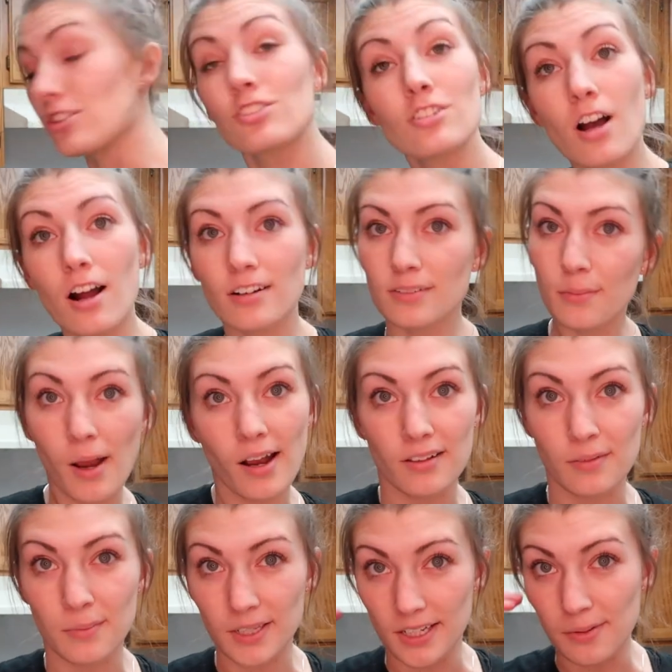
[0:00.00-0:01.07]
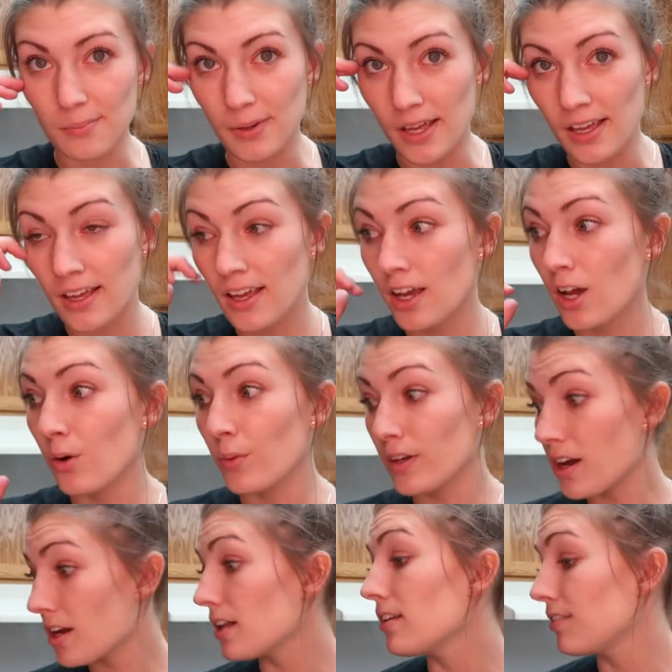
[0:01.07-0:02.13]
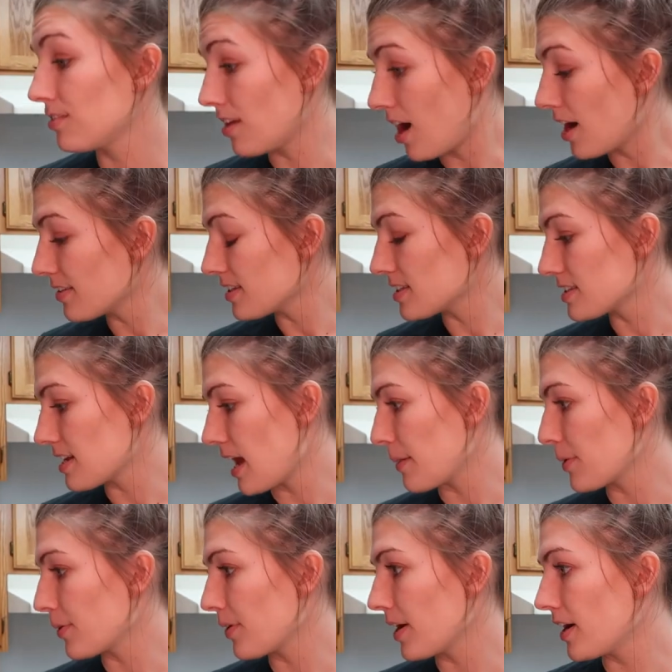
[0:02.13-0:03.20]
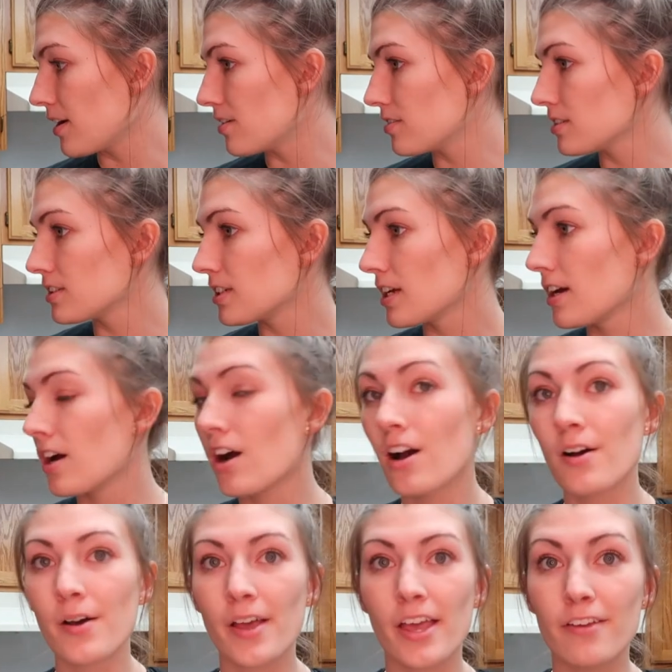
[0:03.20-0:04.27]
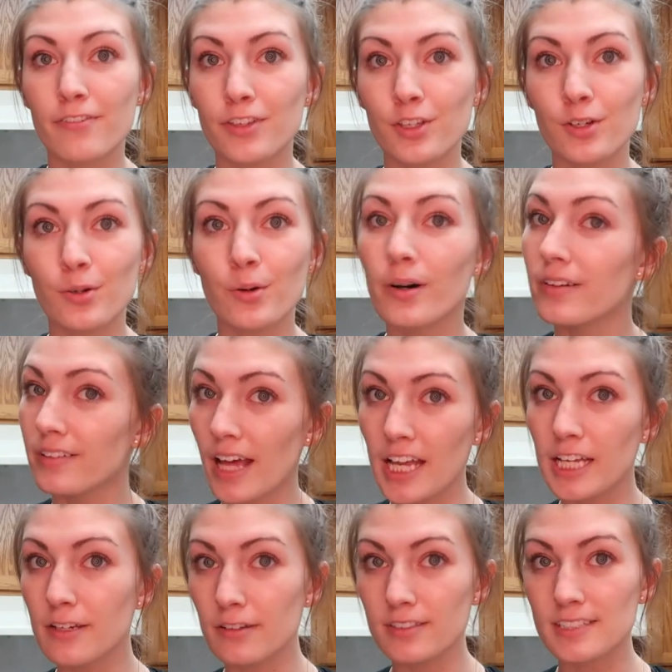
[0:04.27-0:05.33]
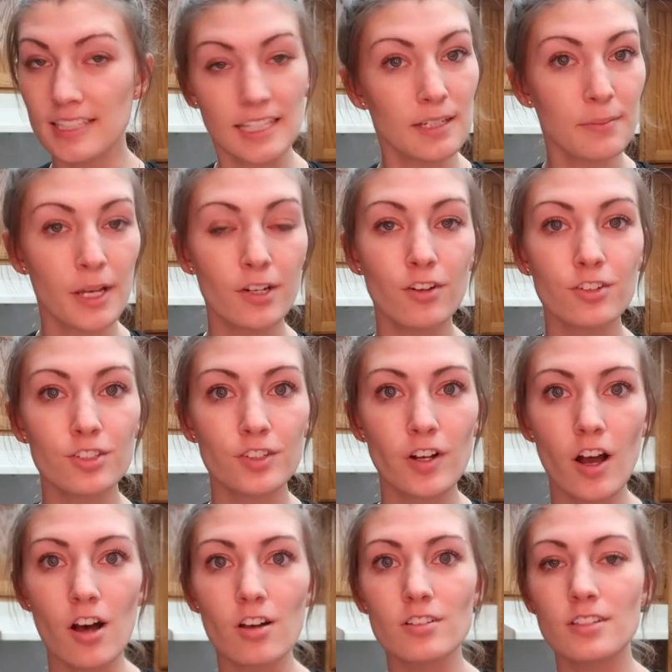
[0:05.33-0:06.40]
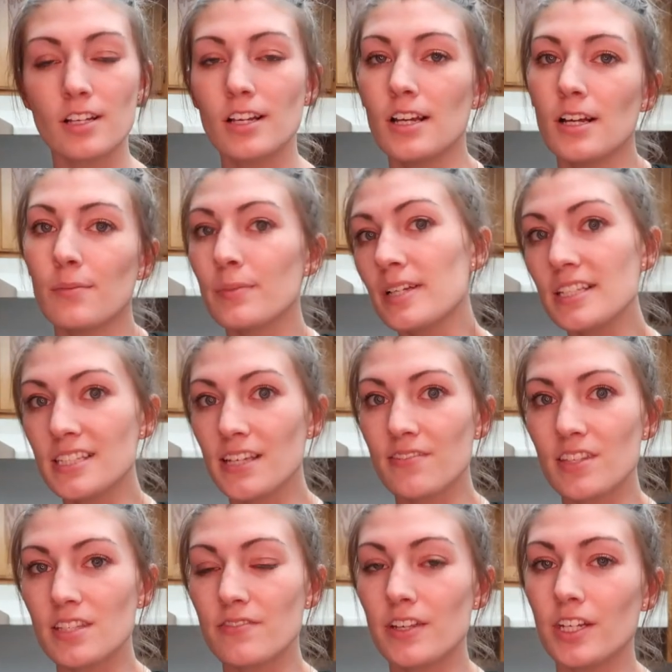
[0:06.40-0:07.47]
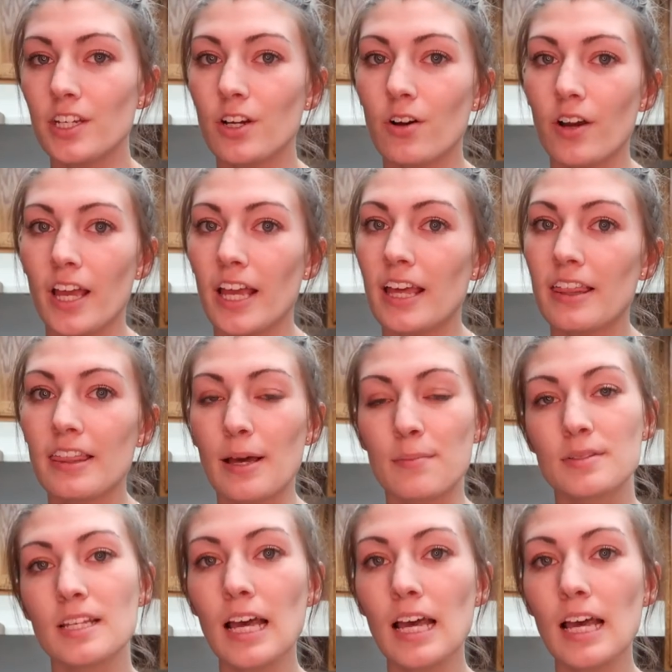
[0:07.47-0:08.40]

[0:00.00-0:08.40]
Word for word: just talked a mile a minute, but we got a lot this time around. If you like seeing my grocery hauls, please give this video a thumbs